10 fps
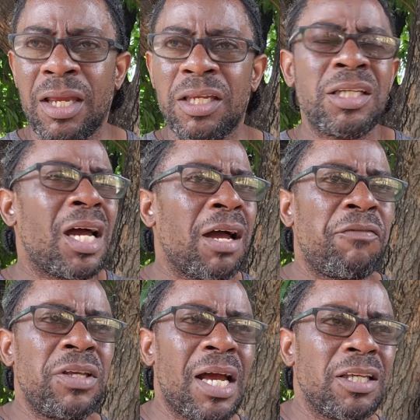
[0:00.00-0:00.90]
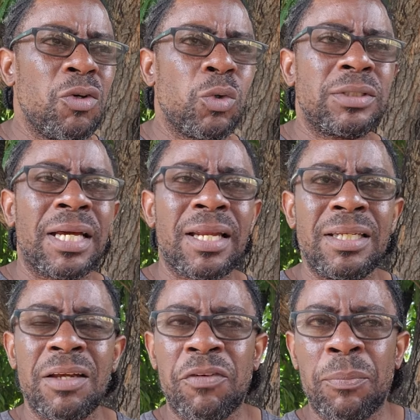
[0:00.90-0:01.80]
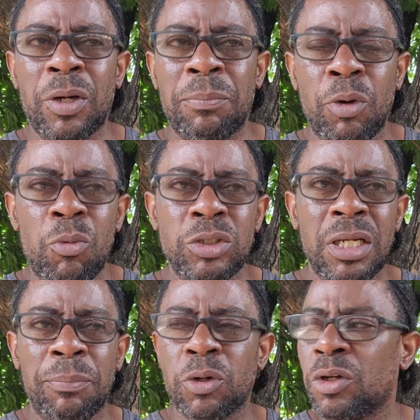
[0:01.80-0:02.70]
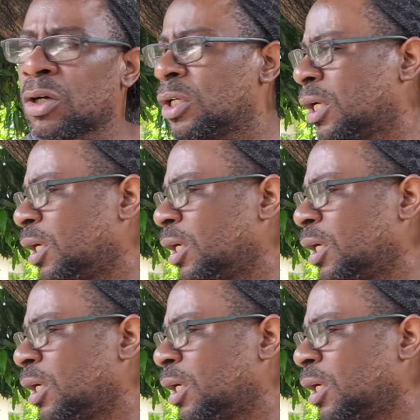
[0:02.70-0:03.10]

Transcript: You know, after you use that name for promote your product,